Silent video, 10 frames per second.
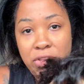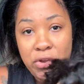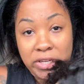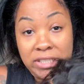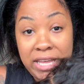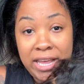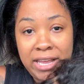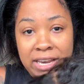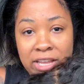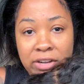
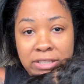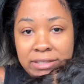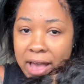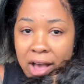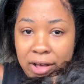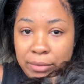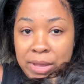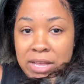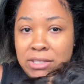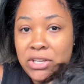skin and your scalp.
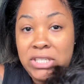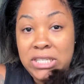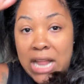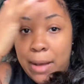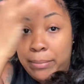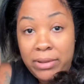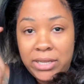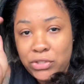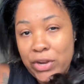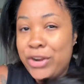So it's just not
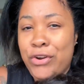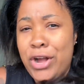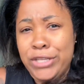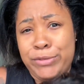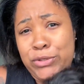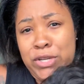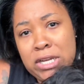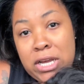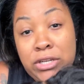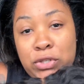blunt straight across, but you can
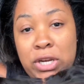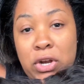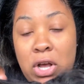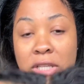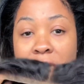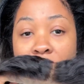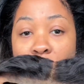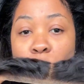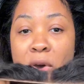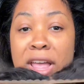cut it straight across if
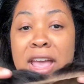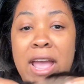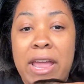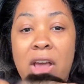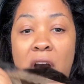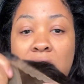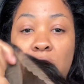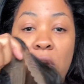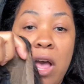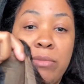you want. And it
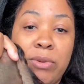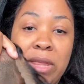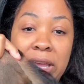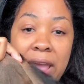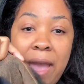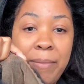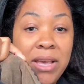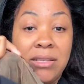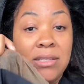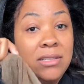also comes with a cap
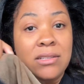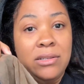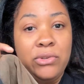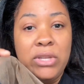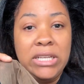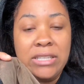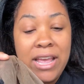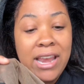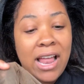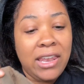because this is glueless.
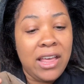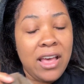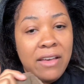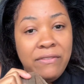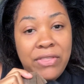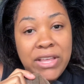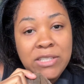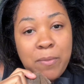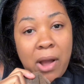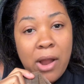And I love this
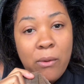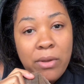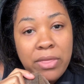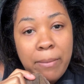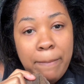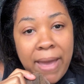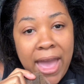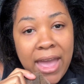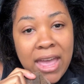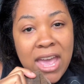part on the
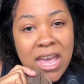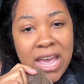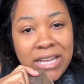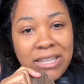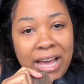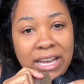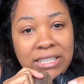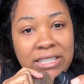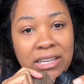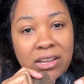back. It's like a
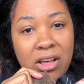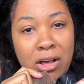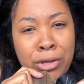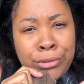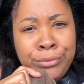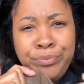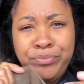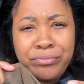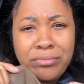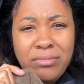silicone.
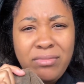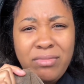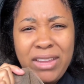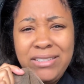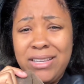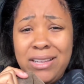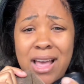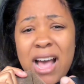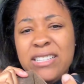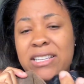
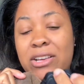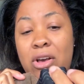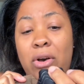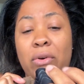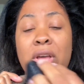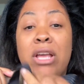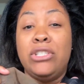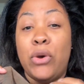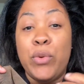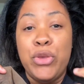
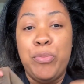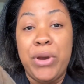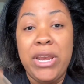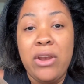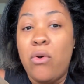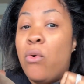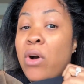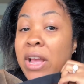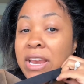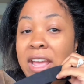So when you put it
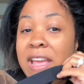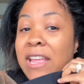on, it